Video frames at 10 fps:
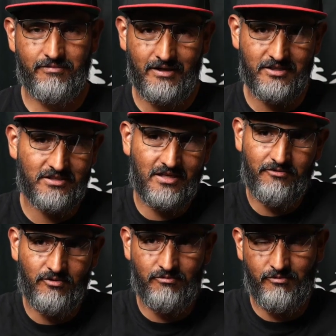They're just there
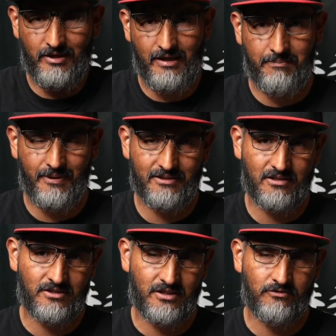for really, a pacer
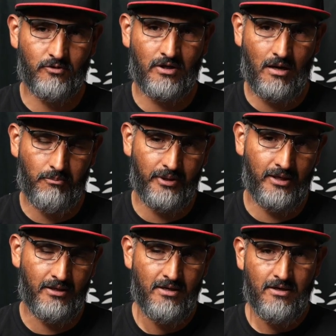is just for
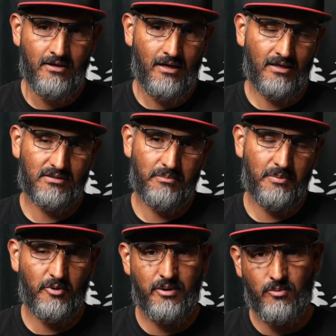company. Some
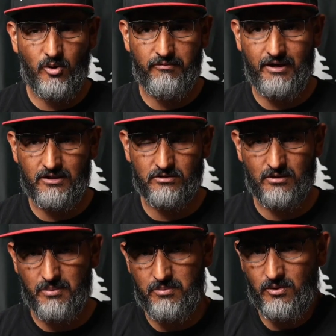people need motivation.
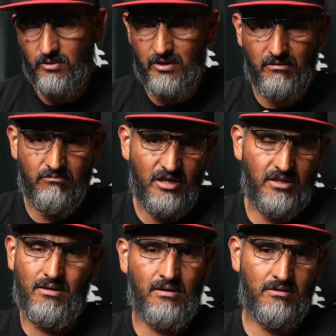Some people don't need
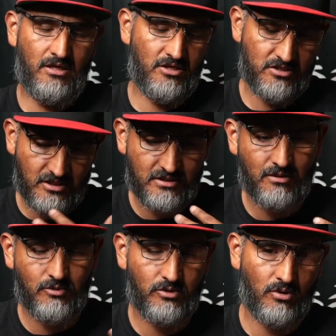that. They just need
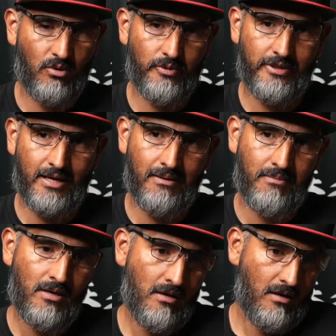someone to go with
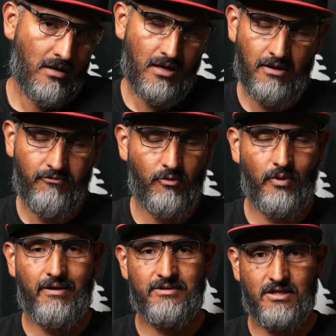them. For
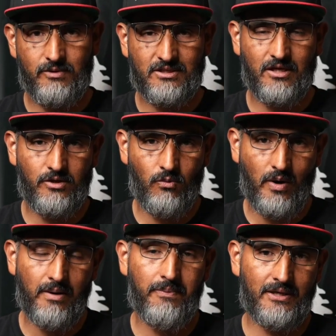whatever's the reason that you
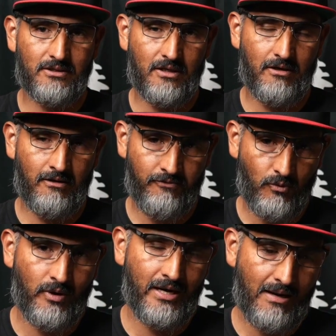want a pacer, if you
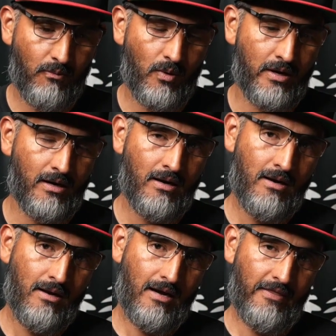want to have one
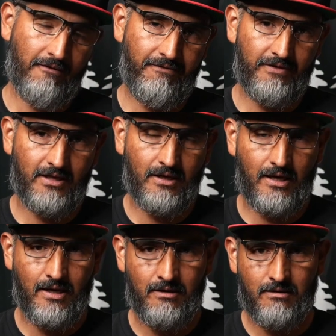on the
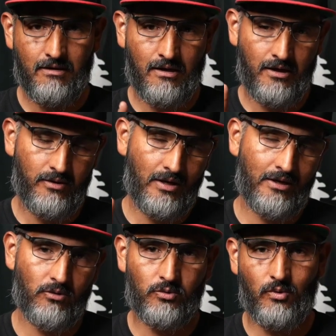50K, you
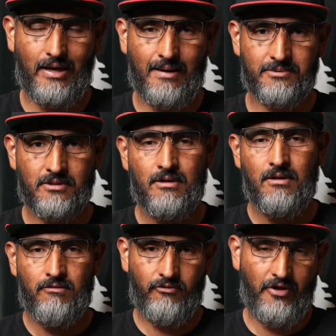got to do 2 laps.
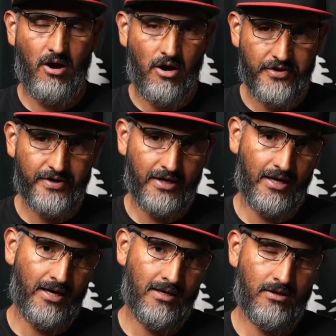For the
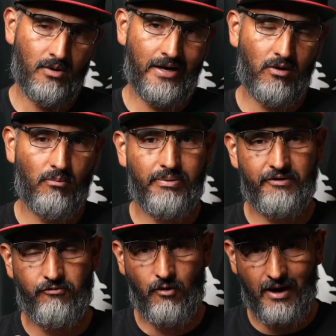100K, you got to
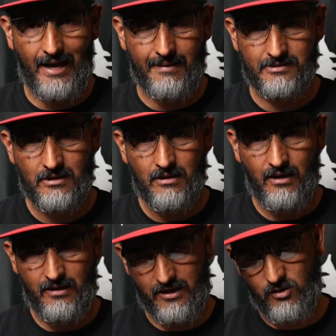complete 4 laps,
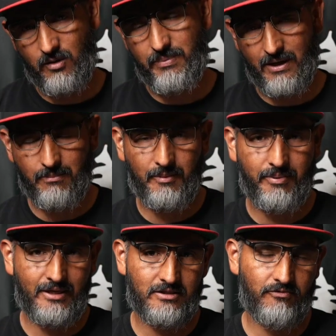and then you can pick up a
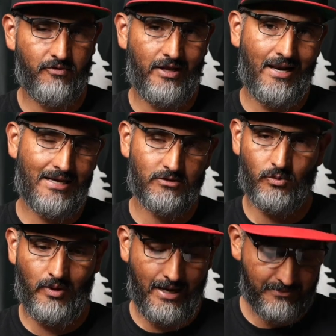pacer for the last
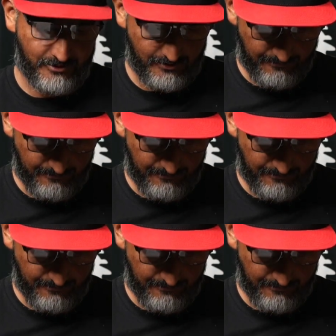2 laps.